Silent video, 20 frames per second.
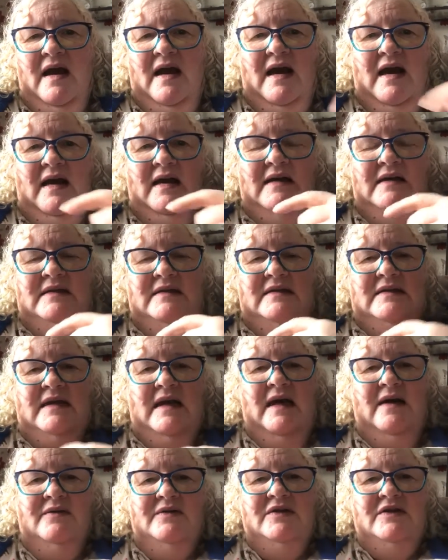And
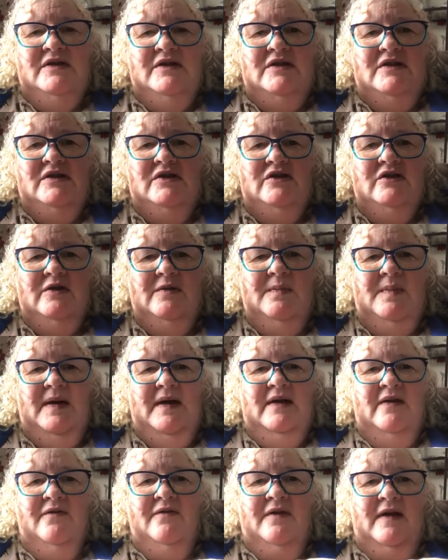I was just struck
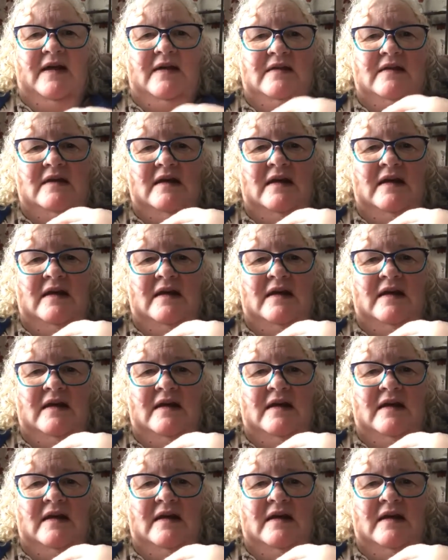by the fact